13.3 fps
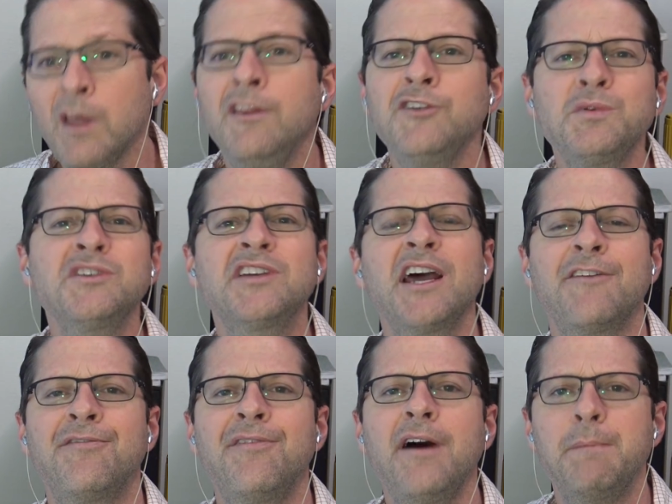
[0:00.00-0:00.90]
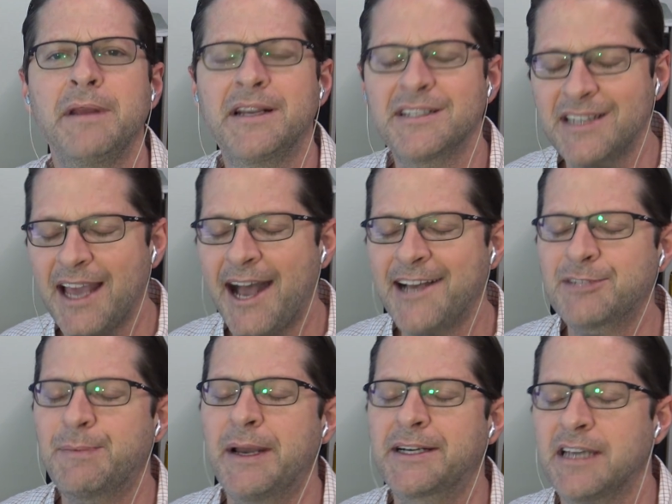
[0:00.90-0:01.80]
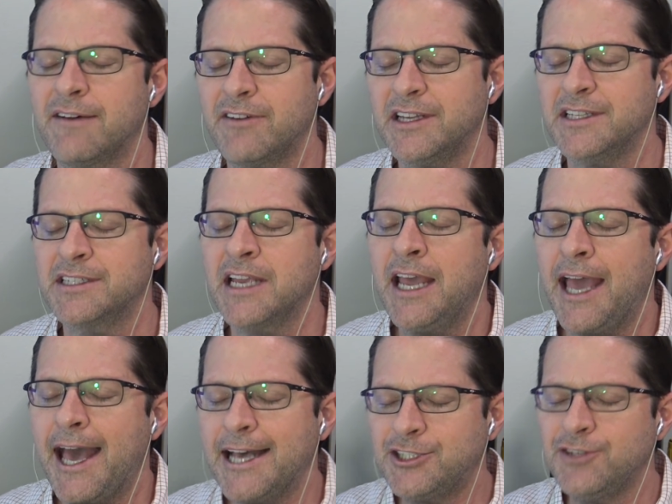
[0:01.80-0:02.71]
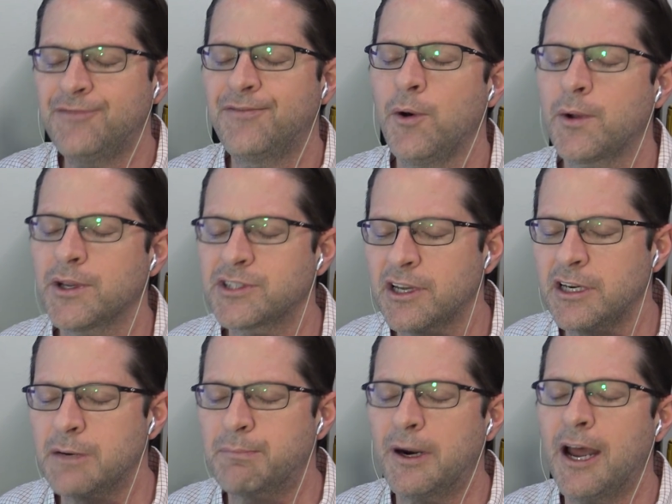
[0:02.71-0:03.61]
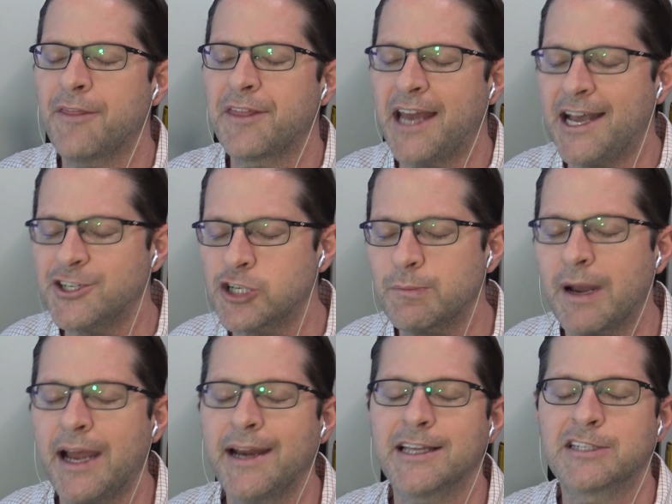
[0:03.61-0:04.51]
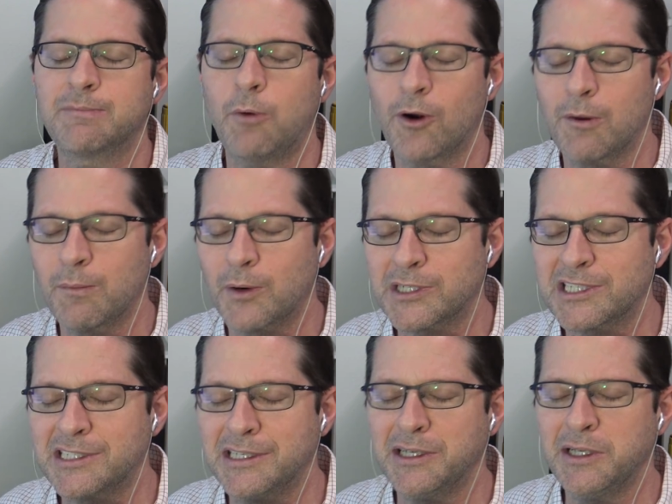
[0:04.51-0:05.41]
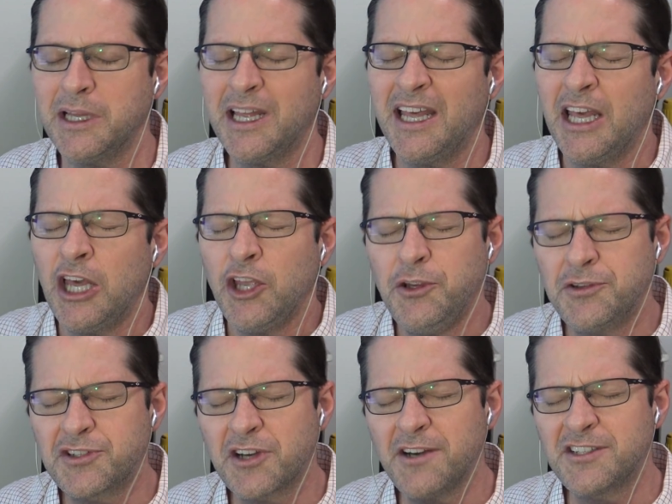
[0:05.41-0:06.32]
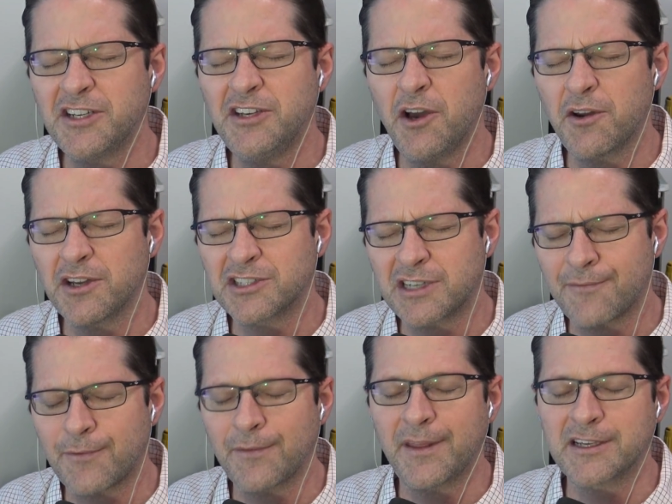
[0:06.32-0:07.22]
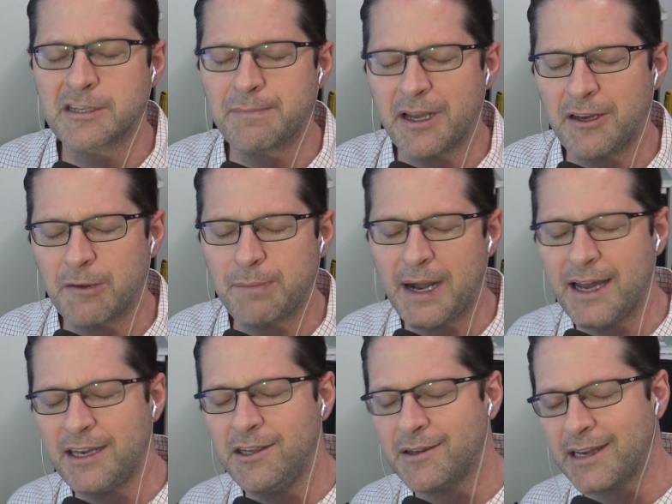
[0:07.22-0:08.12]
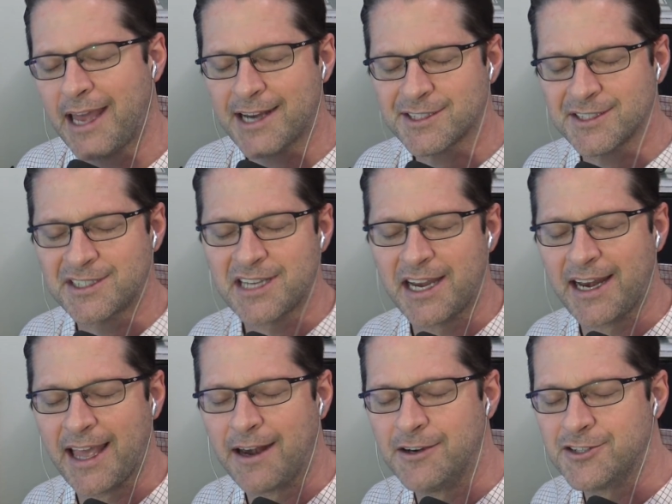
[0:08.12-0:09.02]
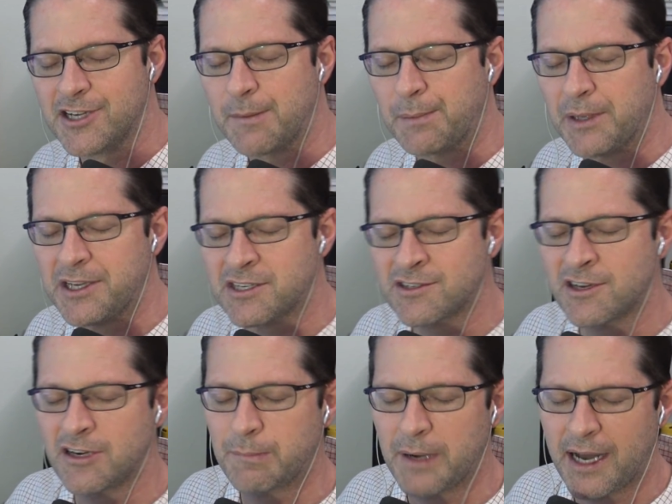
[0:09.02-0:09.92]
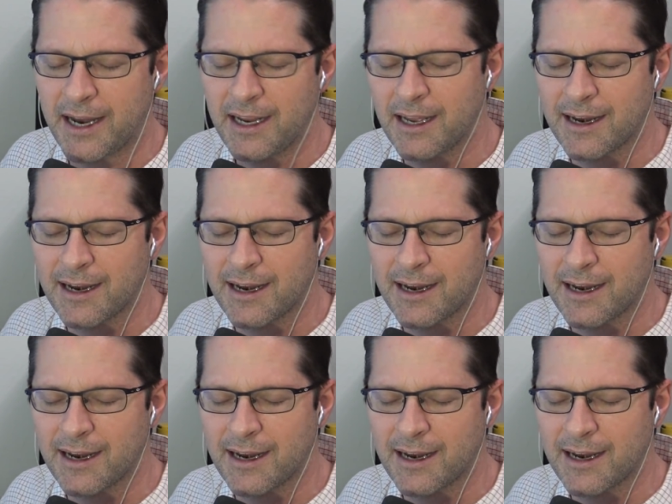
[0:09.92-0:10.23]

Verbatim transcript: This one's kind of fun because the aspect of it is as you focus on your breath and as your mind gets more and more still, you start to notice different things about your body. You can actually send energy to places in your body.